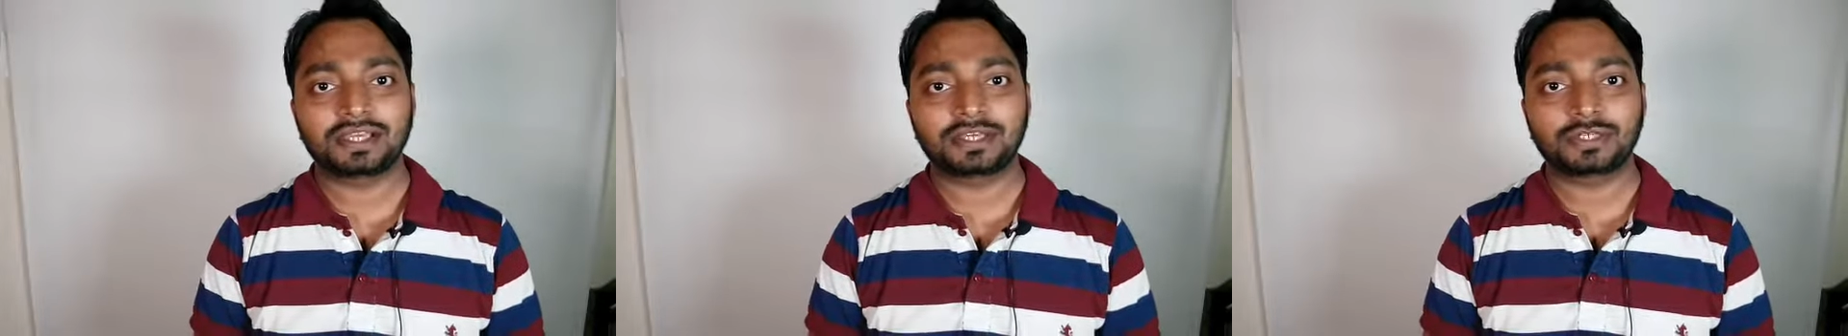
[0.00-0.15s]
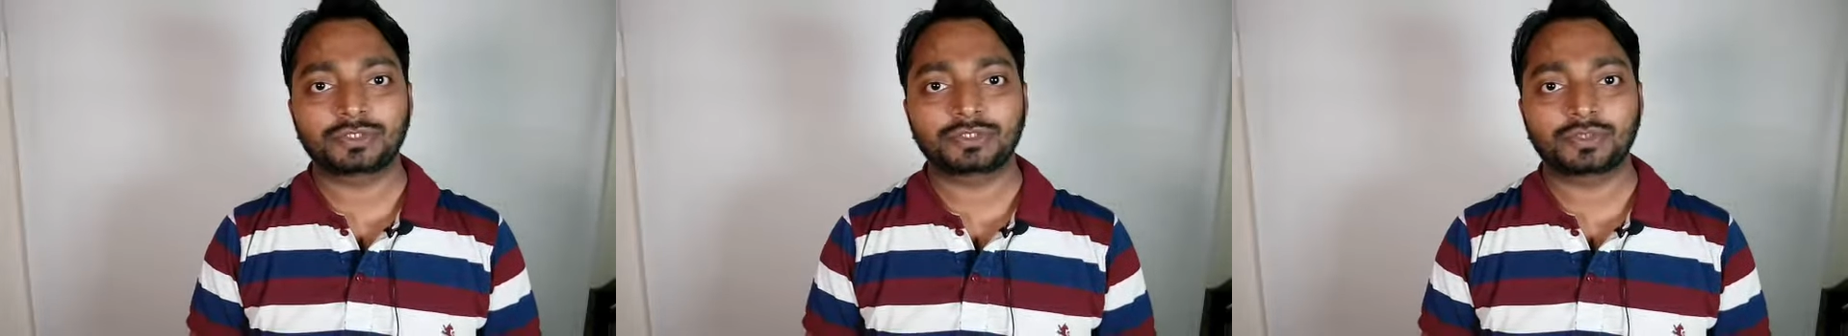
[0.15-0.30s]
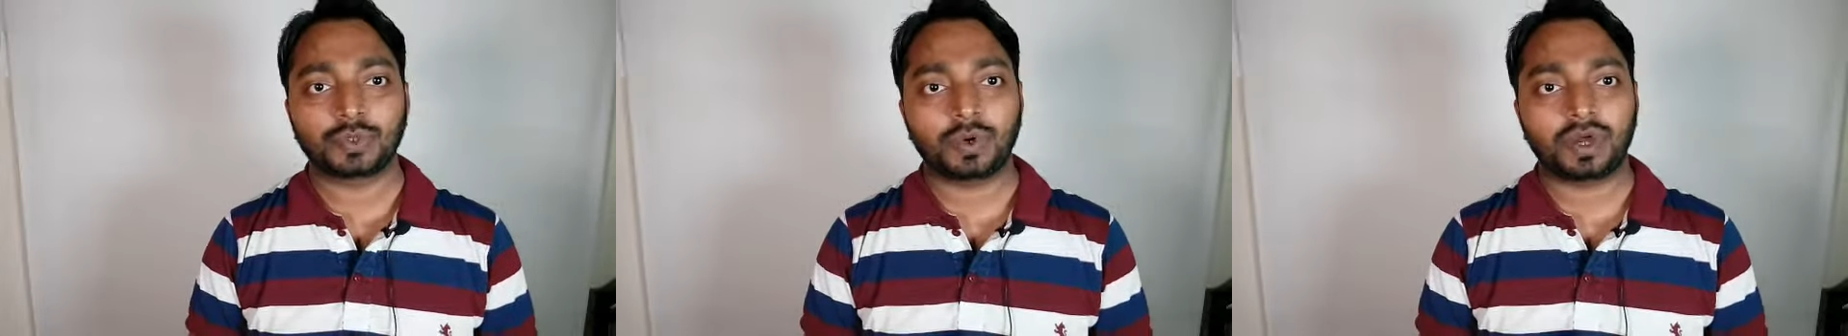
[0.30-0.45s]

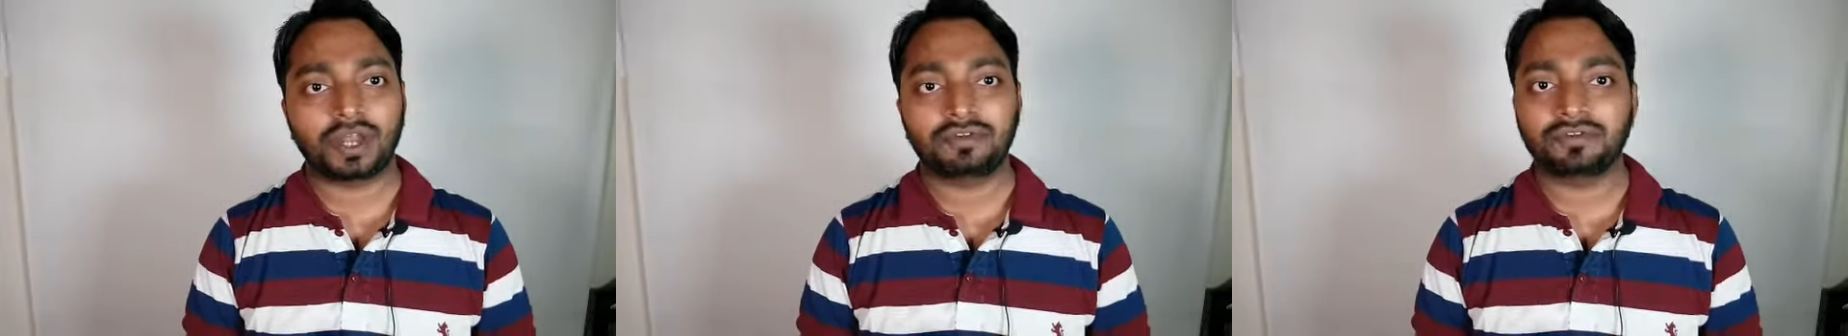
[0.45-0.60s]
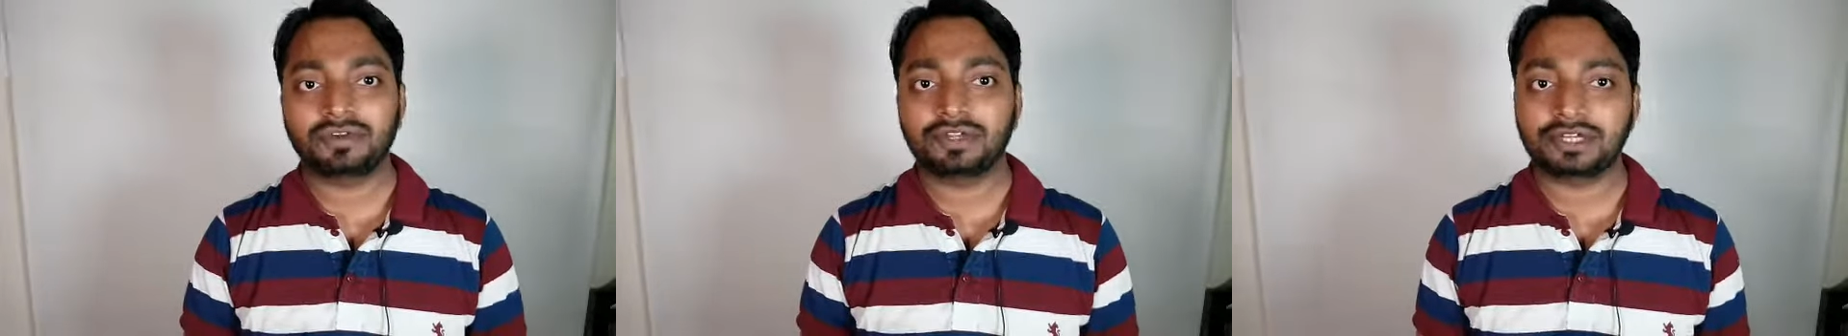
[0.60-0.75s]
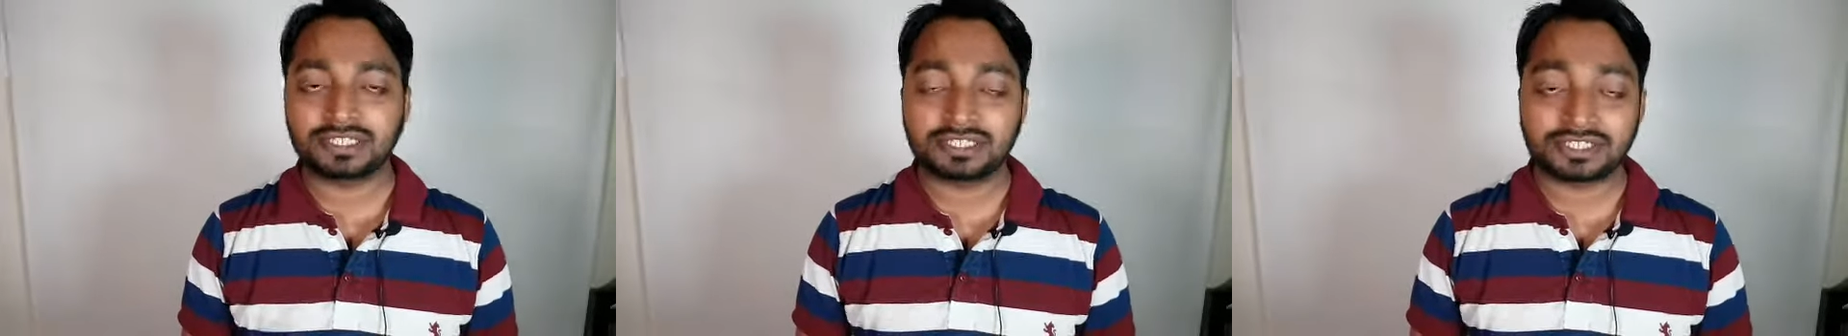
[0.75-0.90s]
So I
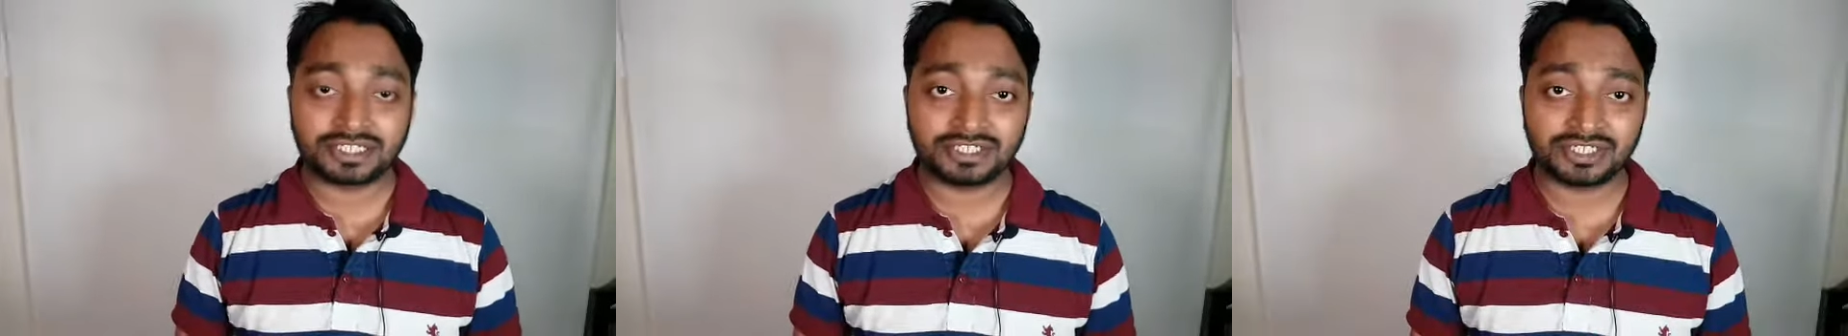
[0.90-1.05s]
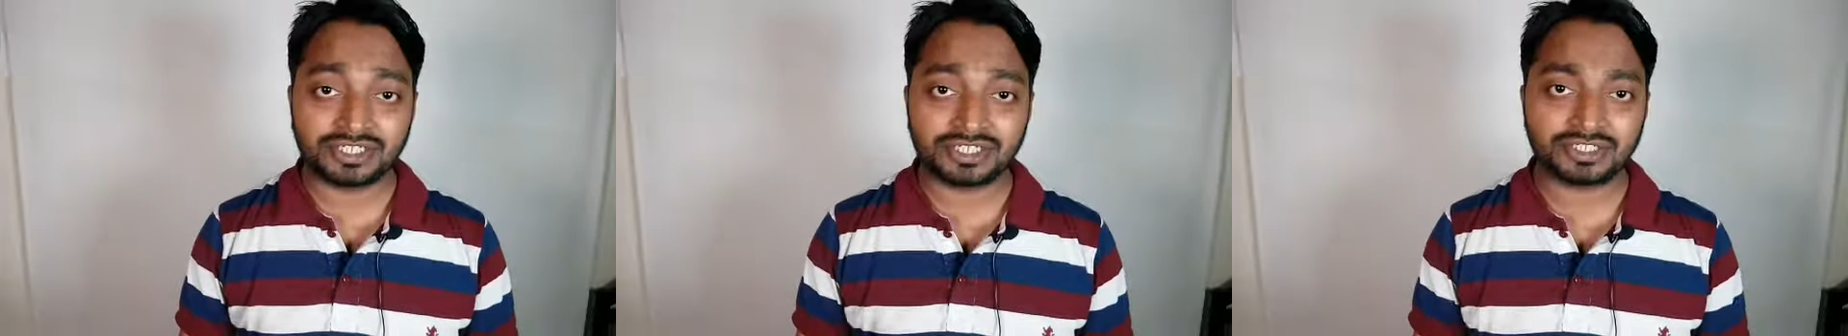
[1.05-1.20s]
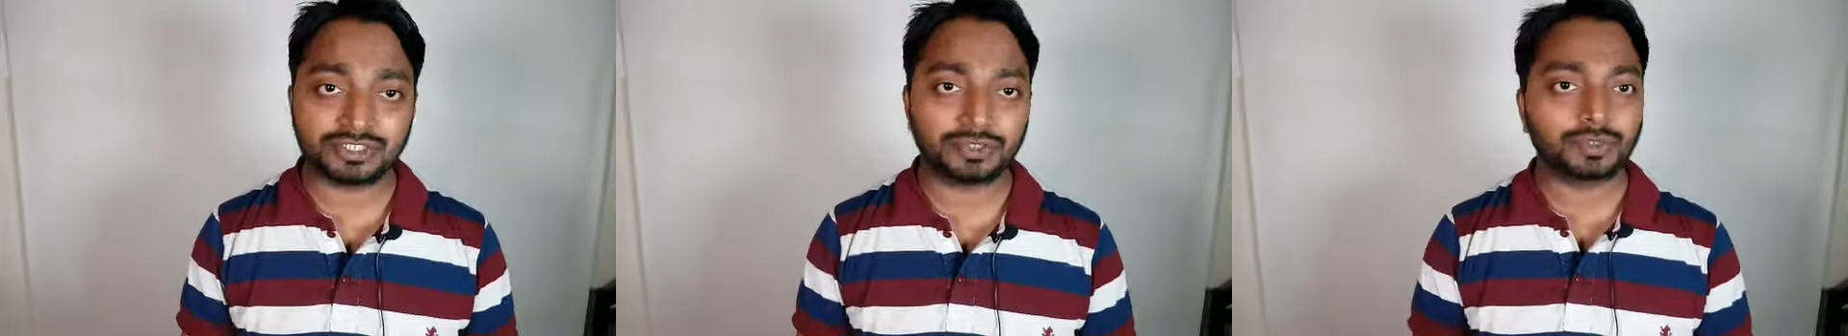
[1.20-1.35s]
will
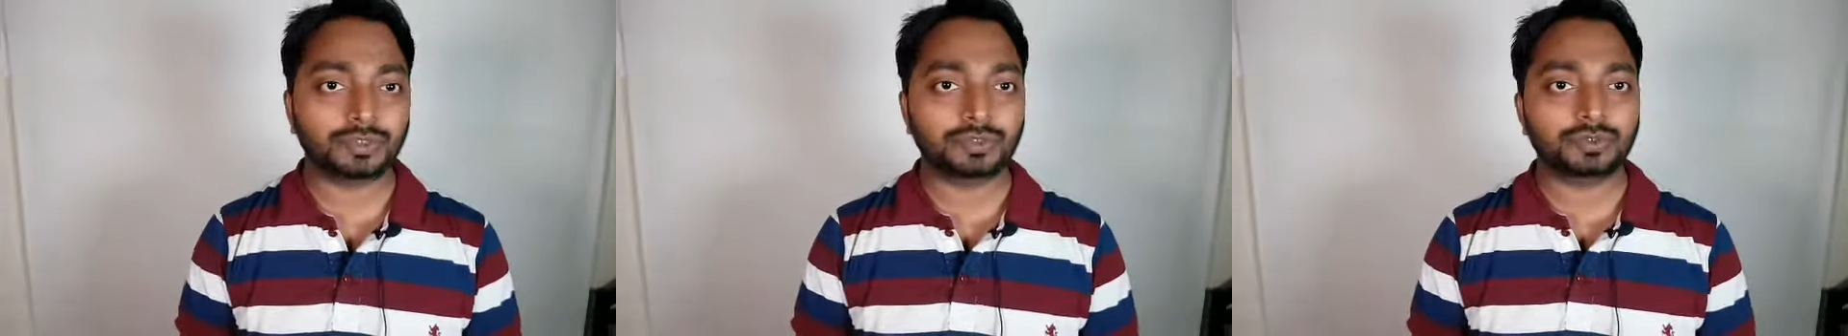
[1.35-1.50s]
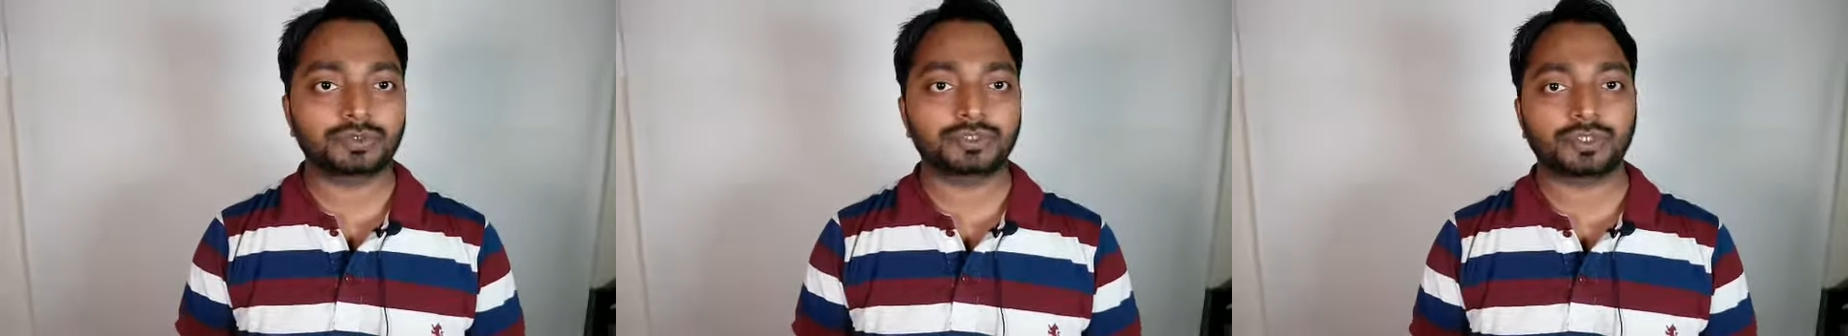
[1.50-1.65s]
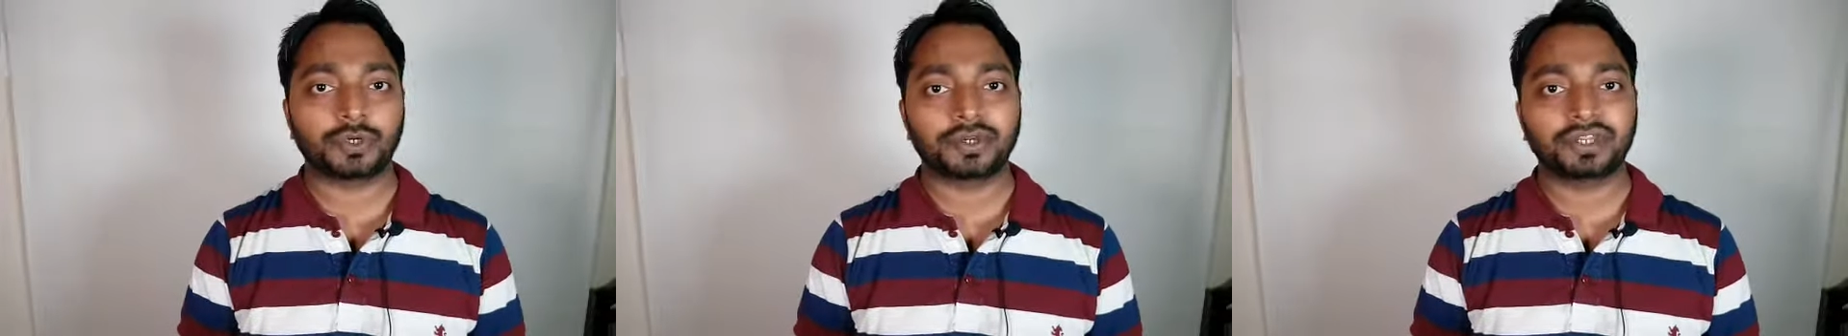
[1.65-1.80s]
suggest you
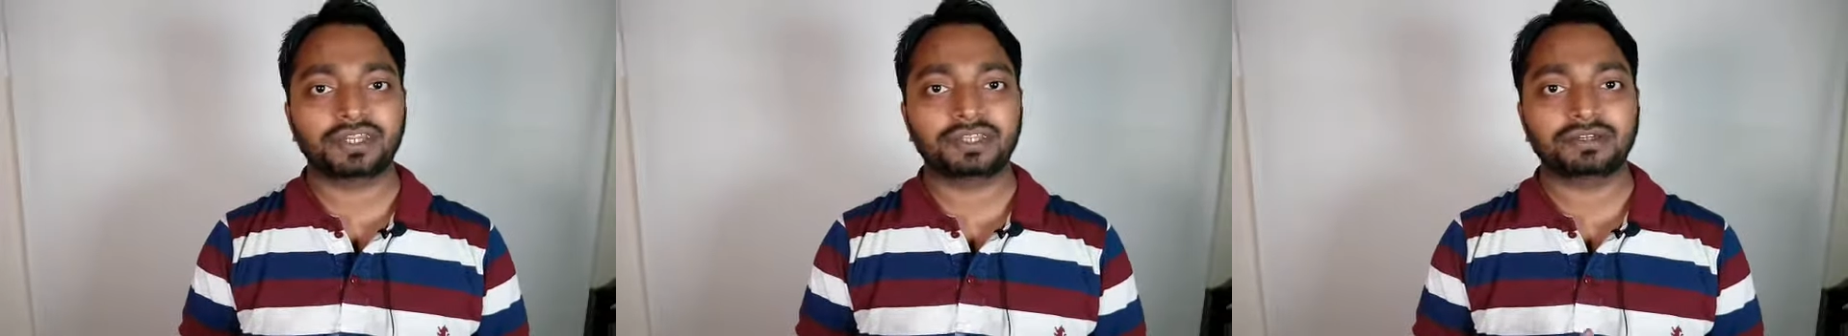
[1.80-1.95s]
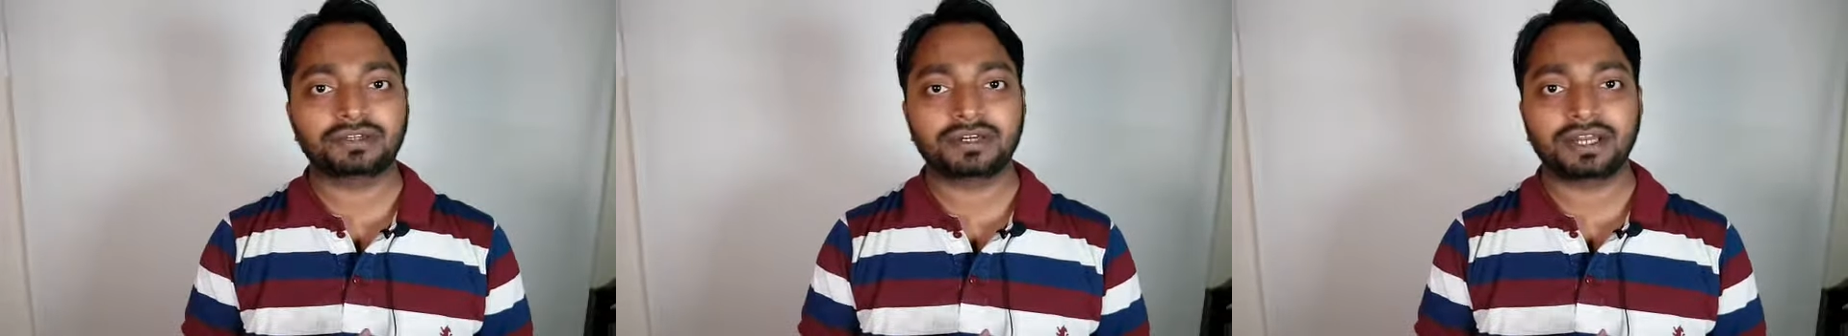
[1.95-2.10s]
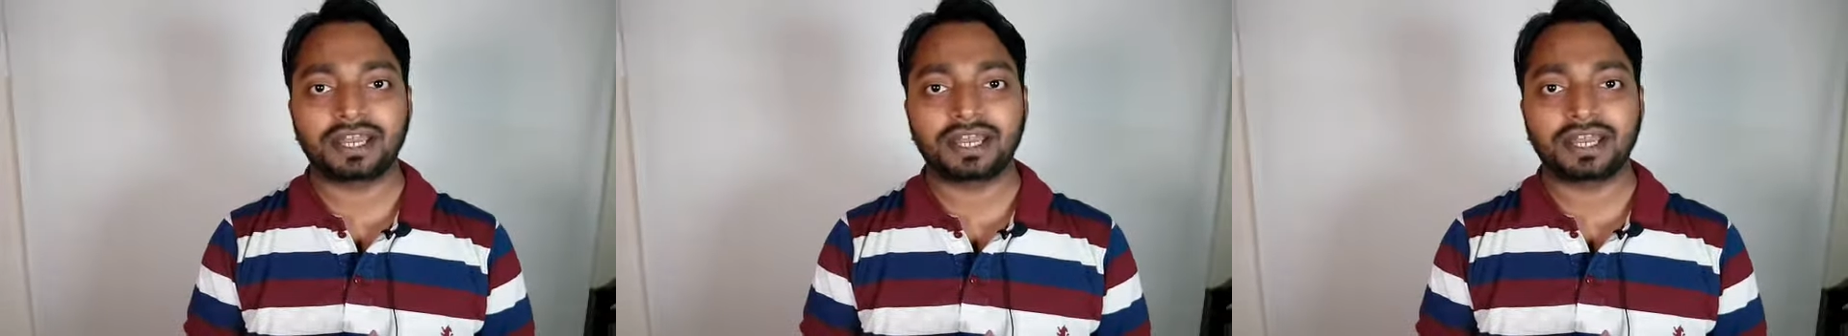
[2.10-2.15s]
to join here